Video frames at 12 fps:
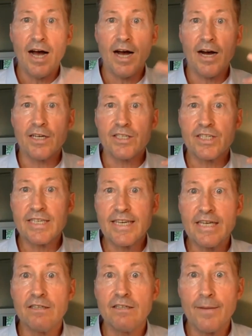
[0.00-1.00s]

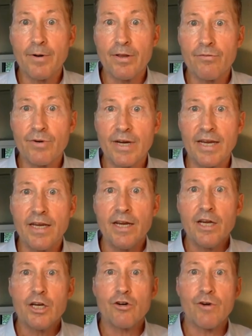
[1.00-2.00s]
Skill number 3,
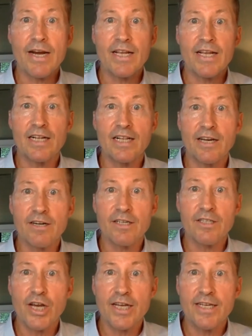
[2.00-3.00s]
create a clear
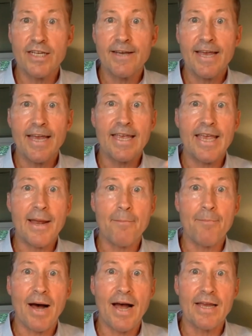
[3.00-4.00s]
agenda and get
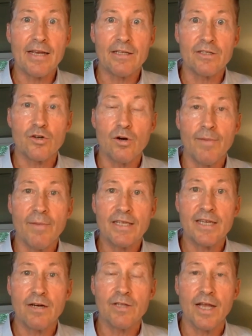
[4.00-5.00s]
buy-in. So it might
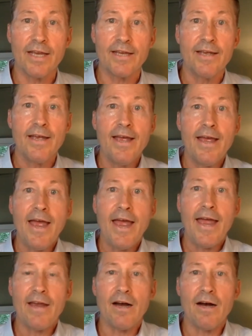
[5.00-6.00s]
sound like,
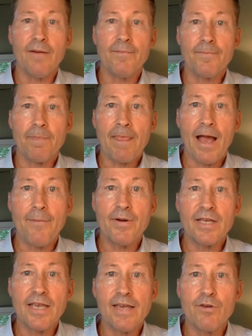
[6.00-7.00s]
hey, I'm going to
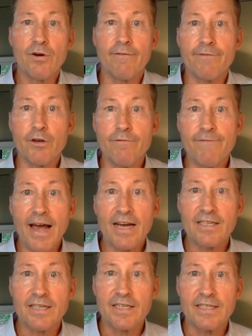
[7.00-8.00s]
give you a few facts
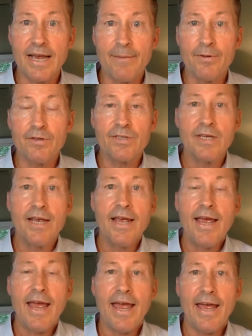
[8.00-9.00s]
and examples,
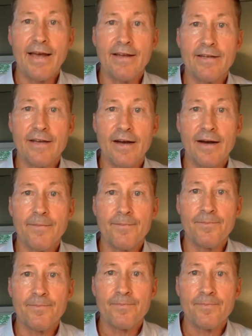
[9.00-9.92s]
and then